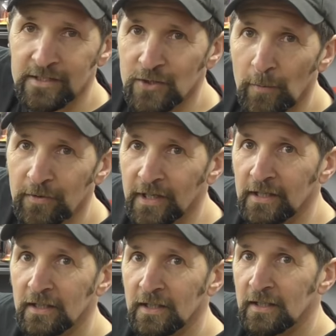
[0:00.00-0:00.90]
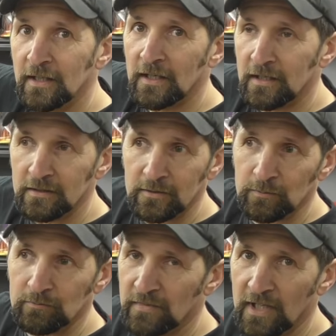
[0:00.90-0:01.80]
that top thing,
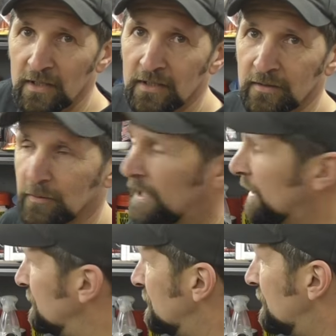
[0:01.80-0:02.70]
and I can live with that.